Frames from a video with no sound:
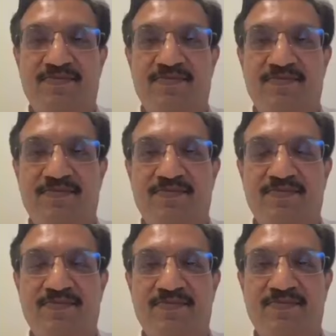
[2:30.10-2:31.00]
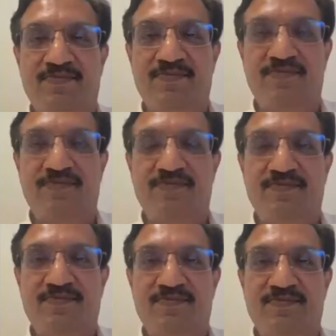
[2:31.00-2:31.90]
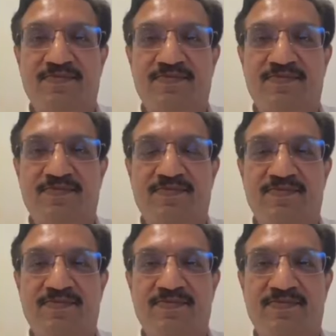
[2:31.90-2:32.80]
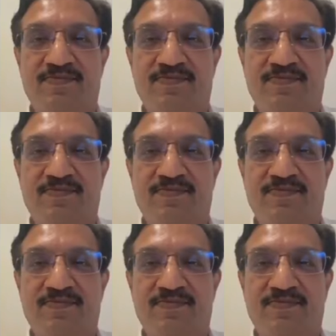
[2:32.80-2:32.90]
(silent)